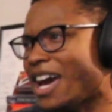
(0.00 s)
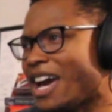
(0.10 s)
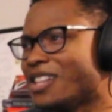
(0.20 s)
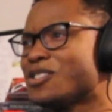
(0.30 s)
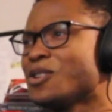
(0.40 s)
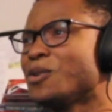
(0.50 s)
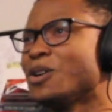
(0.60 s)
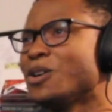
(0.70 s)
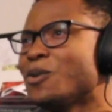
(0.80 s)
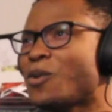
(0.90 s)
And so
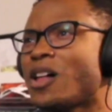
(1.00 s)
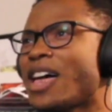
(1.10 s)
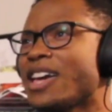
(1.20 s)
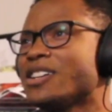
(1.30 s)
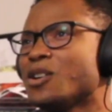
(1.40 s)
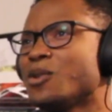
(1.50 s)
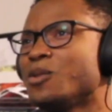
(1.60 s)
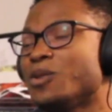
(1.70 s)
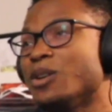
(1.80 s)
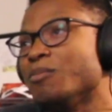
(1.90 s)
while I could go,
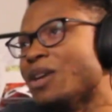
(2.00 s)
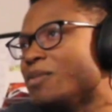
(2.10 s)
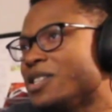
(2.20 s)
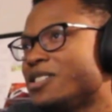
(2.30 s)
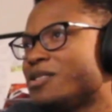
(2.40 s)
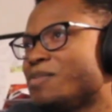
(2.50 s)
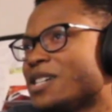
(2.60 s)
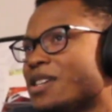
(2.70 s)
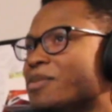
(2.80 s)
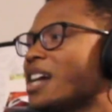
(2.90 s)
well, maybe this is
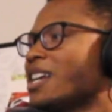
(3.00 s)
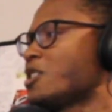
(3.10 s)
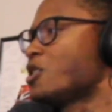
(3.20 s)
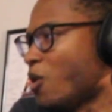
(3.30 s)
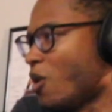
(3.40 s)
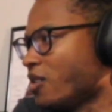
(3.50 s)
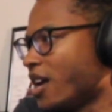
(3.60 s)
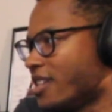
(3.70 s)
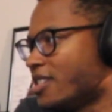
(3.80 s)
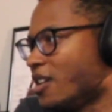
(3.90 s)
because I'm not as smart
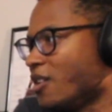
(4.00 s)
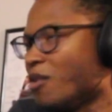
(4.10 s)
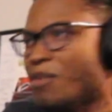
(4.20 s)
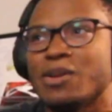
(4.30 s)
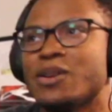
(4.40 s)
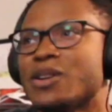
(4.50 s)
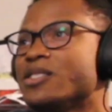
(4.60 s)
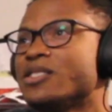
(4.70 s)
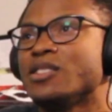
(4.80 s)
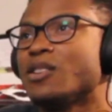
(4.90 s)
as they are, maybe
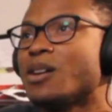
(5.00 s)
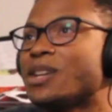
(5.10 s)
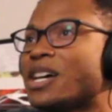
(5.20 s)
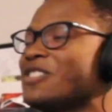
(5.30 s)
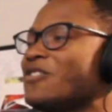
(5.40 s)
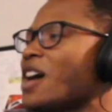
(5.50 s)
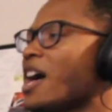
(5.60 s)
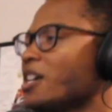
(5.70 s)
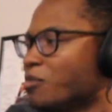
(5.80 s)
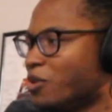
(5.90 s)
because, I'm not as
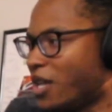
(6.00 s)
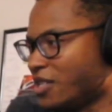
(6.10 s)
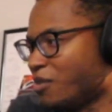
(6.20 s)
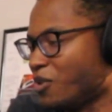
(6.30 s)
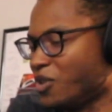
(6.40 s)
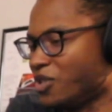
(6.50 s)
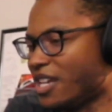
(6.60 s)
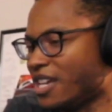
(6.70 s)
valuable as a person